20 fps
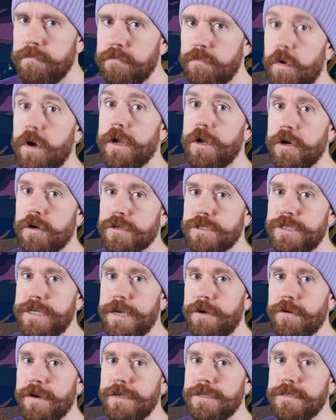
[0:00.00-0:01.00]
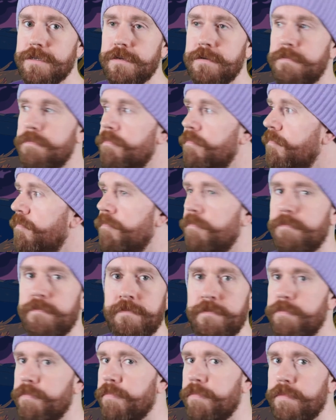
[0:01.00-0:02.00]
want to know a secret?
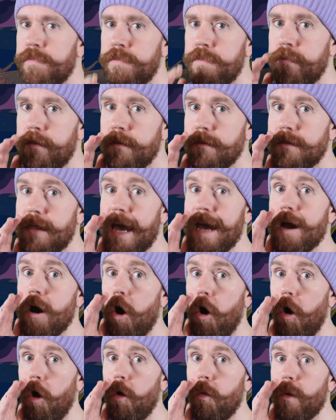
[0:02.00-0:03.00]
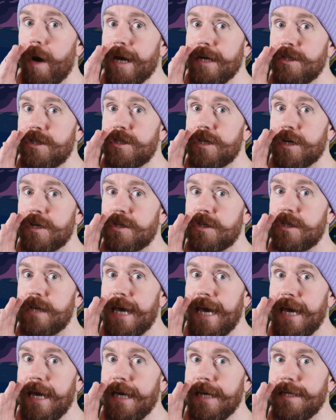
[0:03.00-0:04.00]
They always
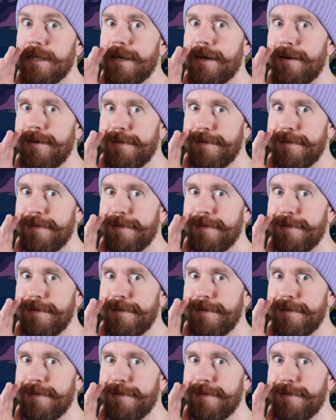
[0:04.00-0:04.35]
succeed.